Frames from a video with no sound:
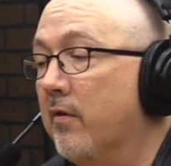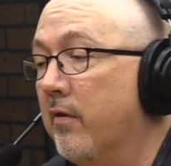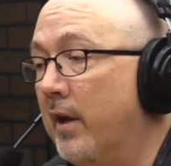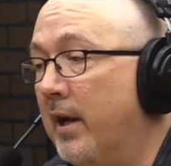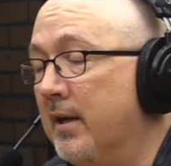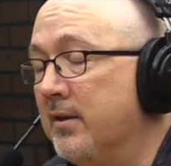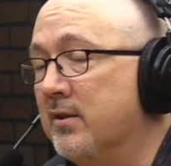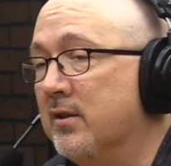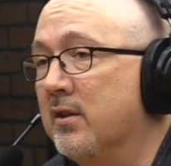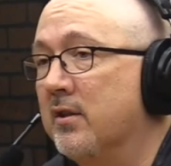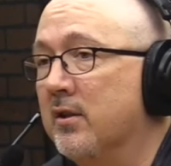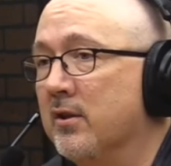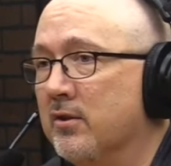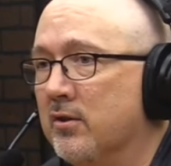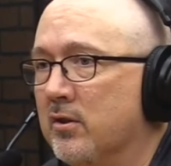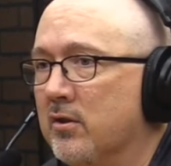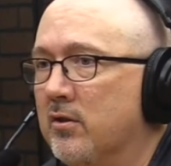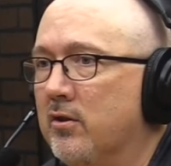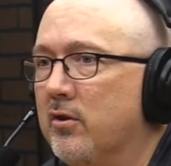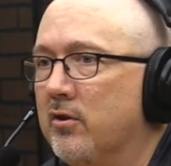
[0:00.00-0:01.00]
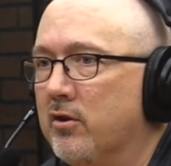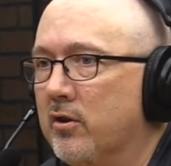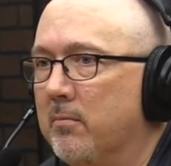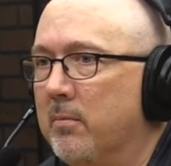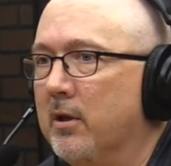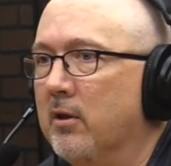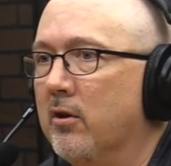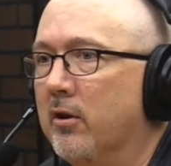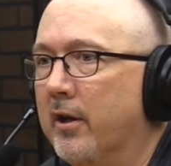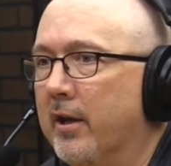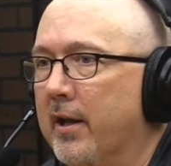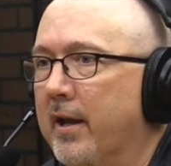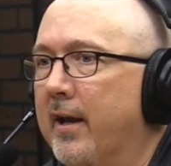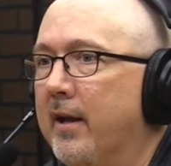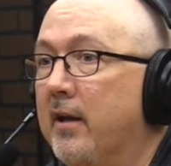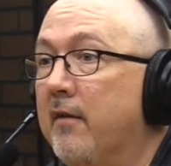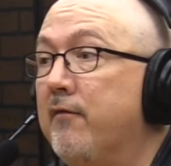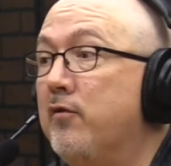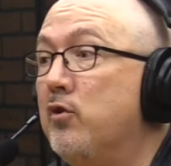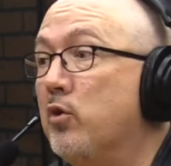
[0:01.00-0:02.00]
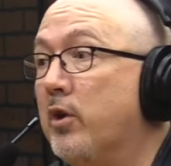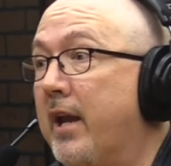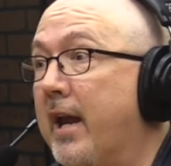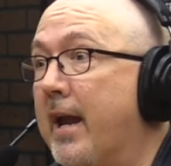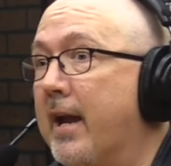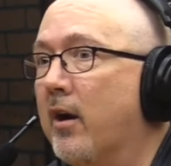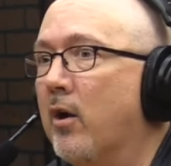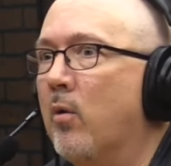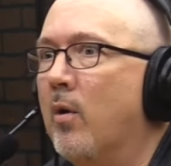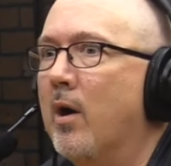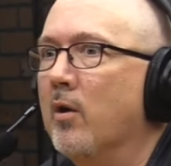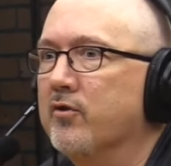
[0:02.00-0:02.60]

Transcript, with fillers: that's the distance you should be looking at if you can't go